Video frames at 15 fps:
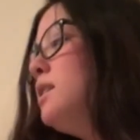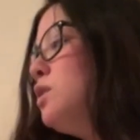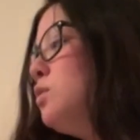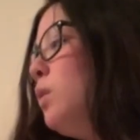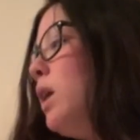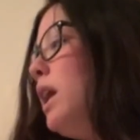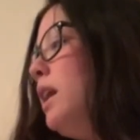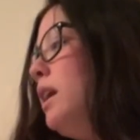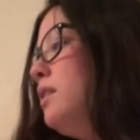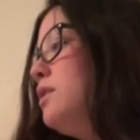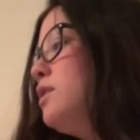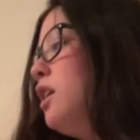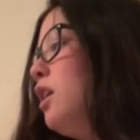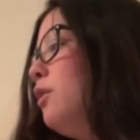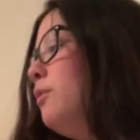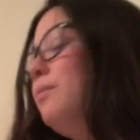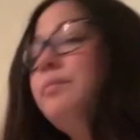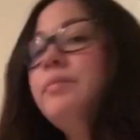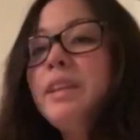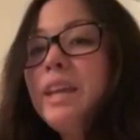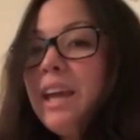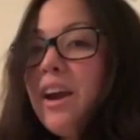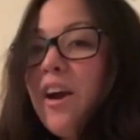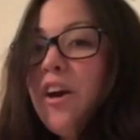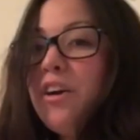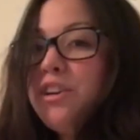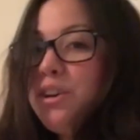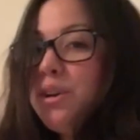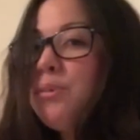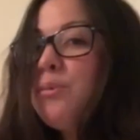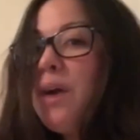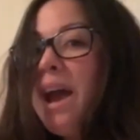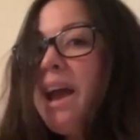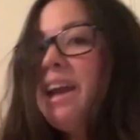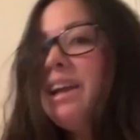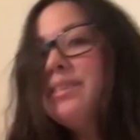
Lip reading: waiting, so get on your way.